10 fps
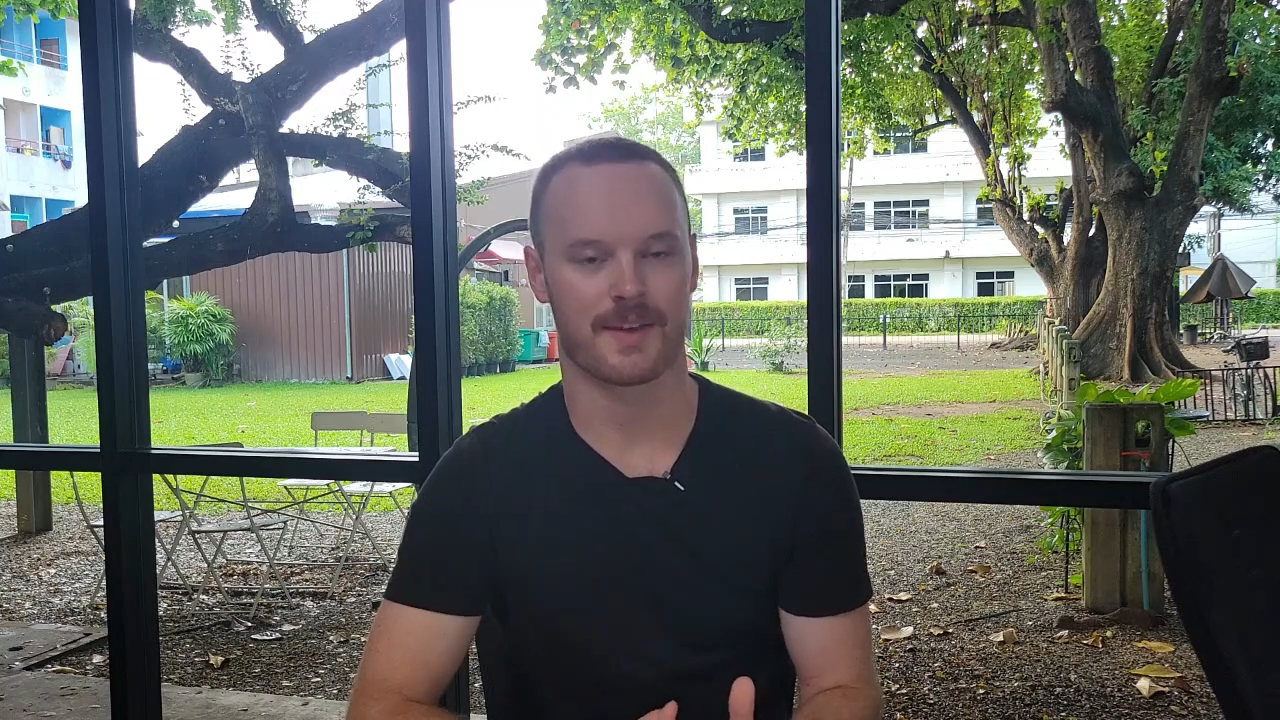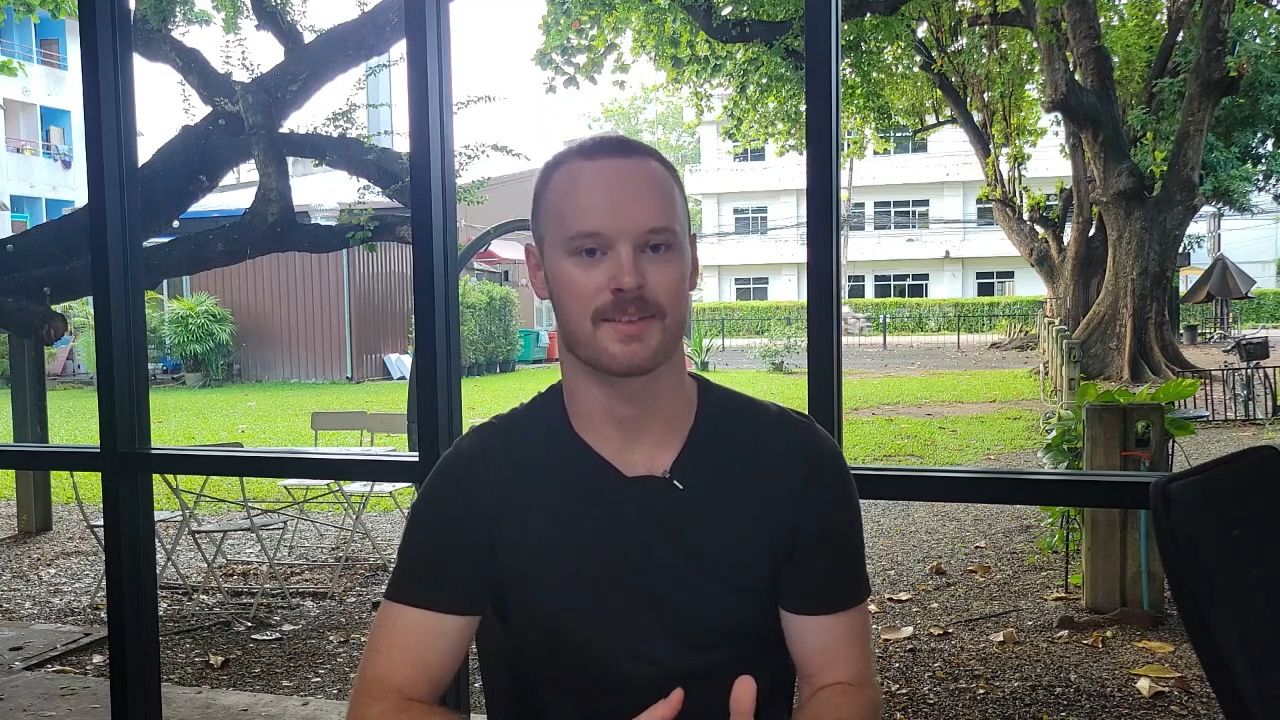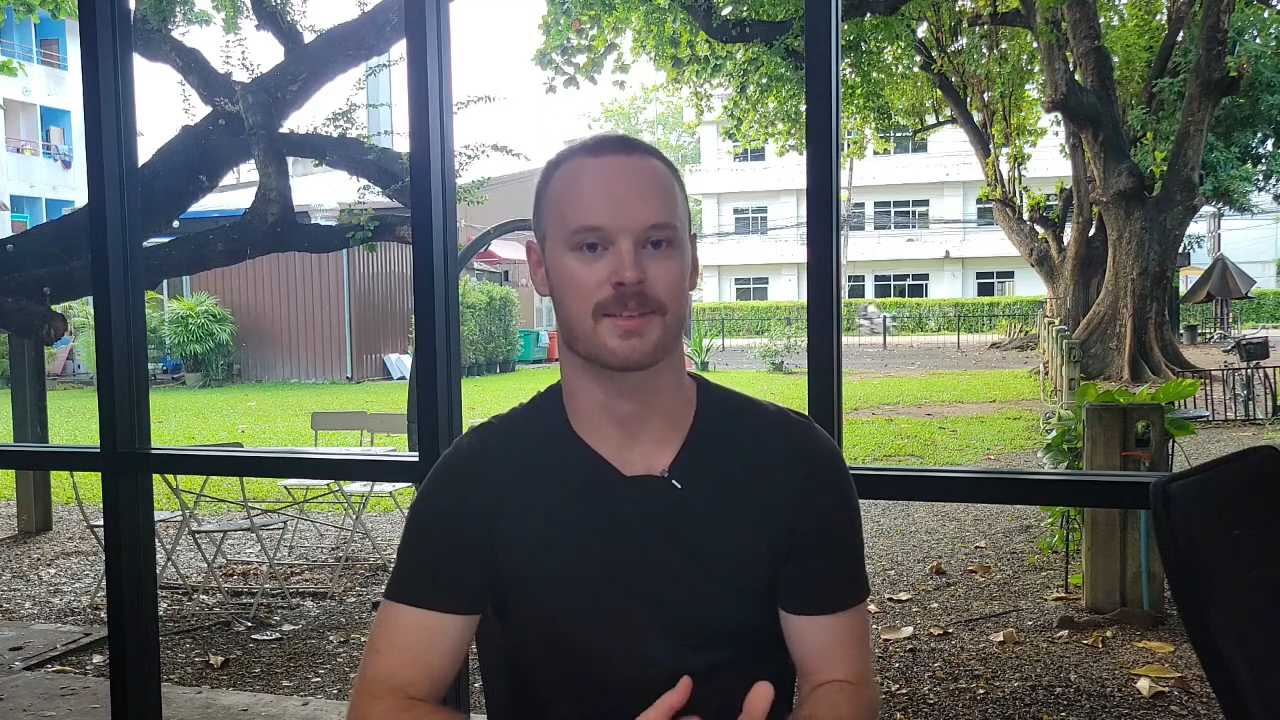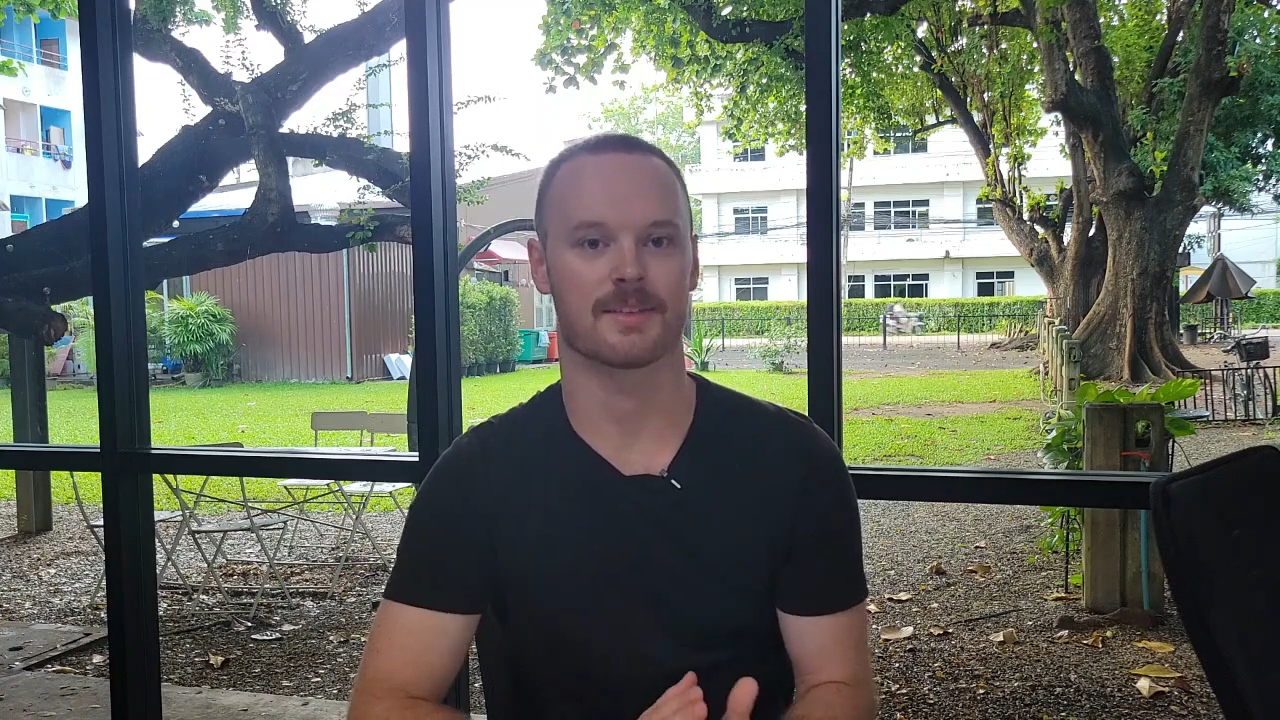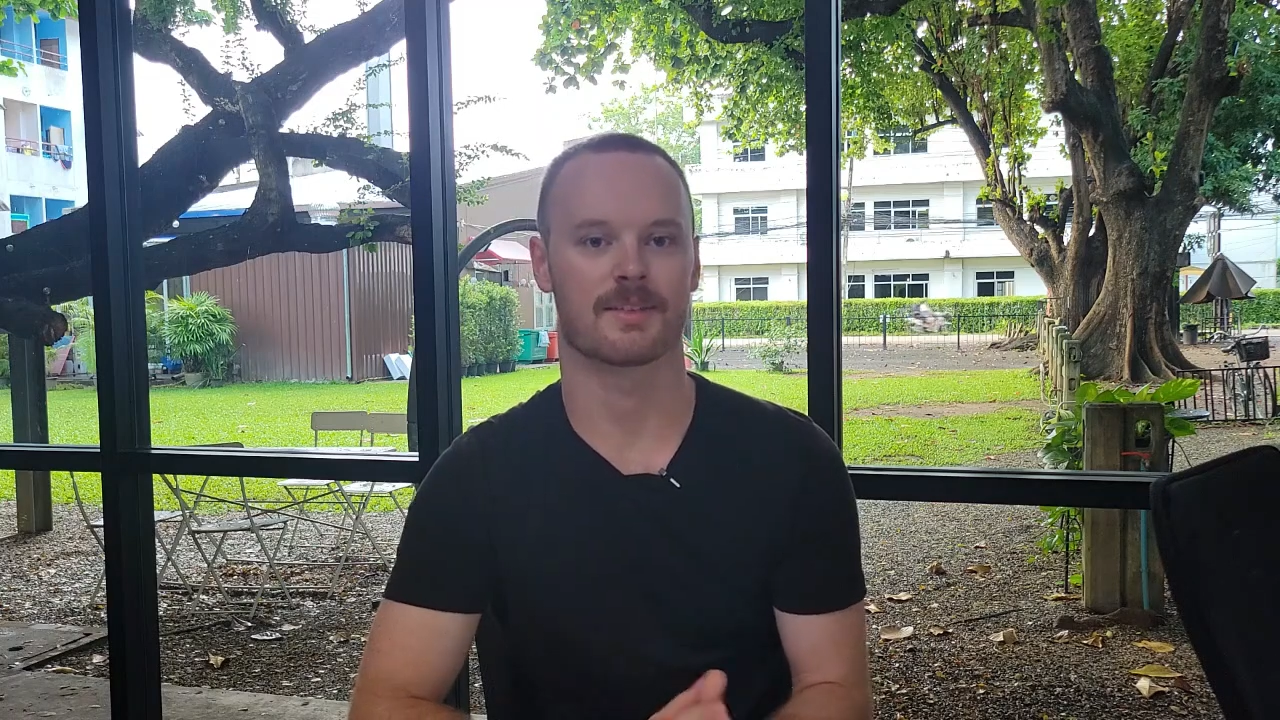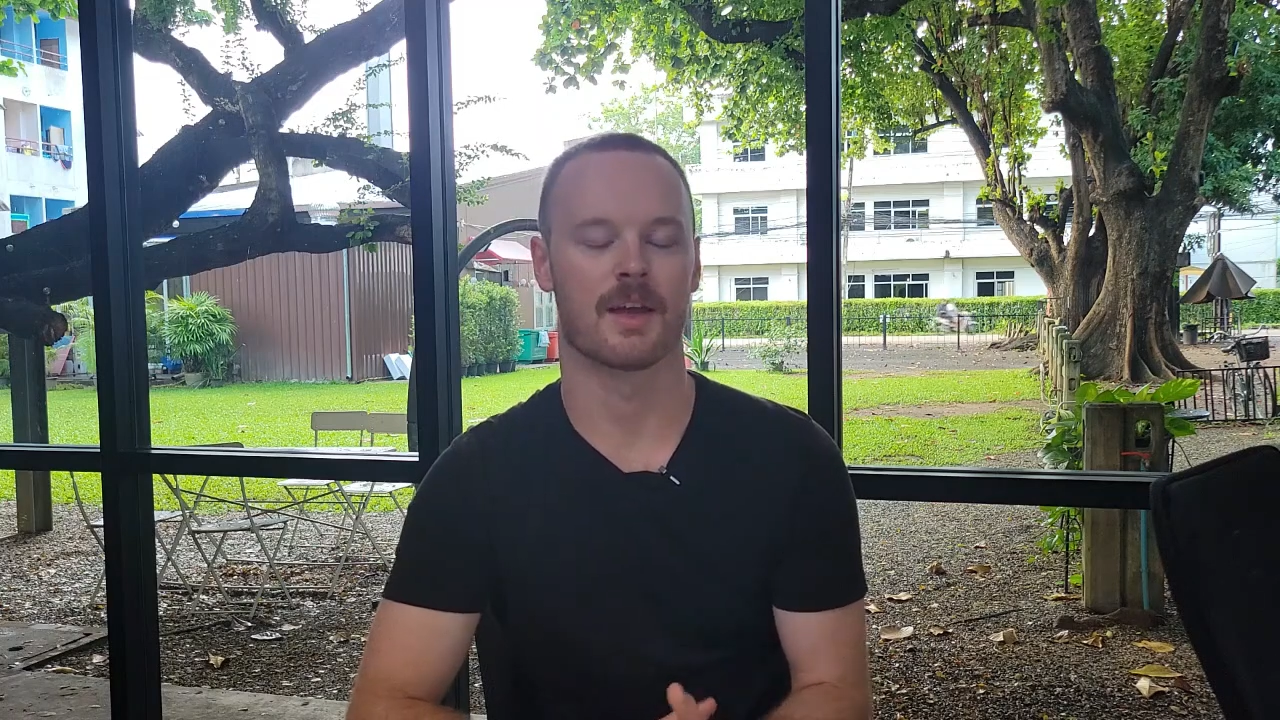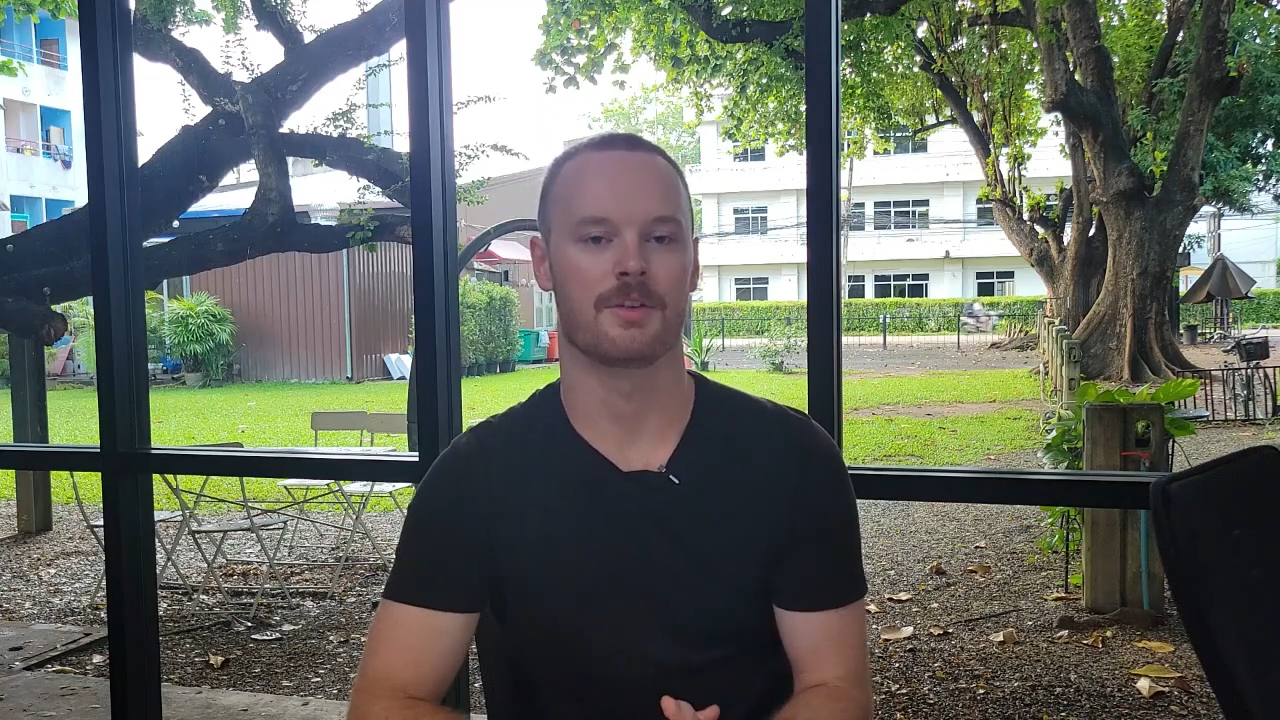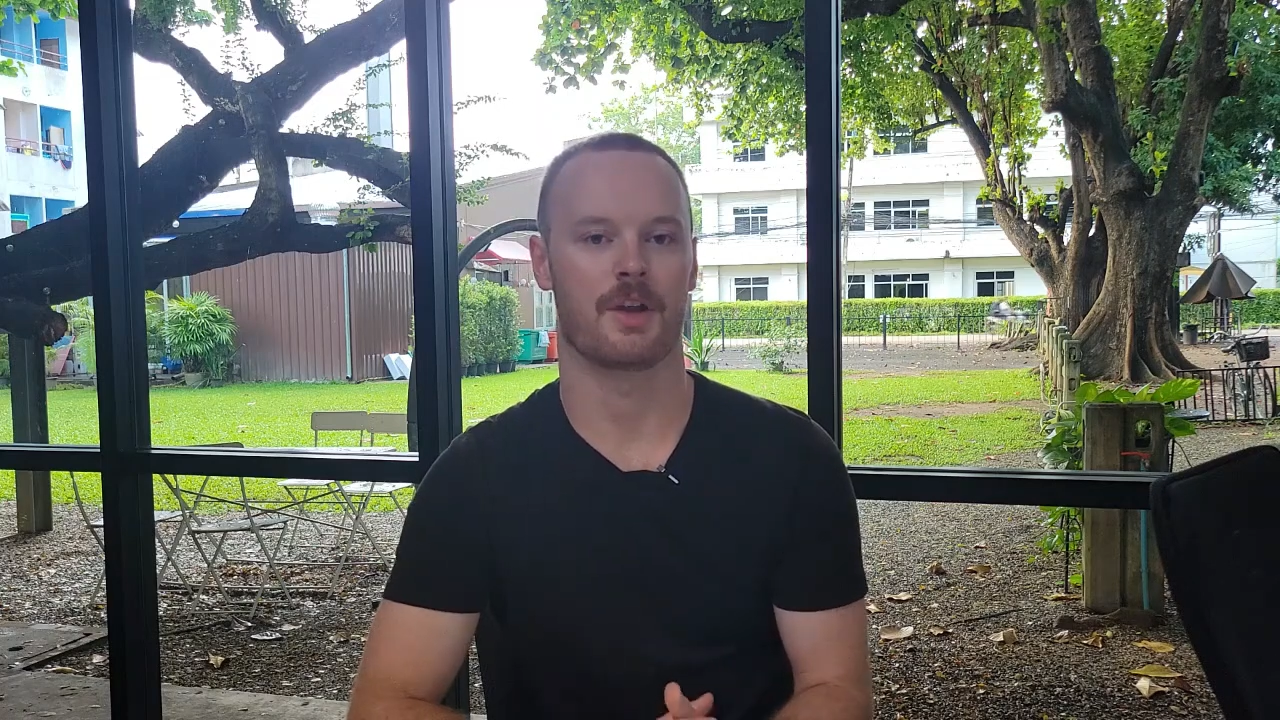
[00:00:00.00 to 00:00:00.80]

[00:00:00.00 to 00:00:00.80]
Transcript: visas,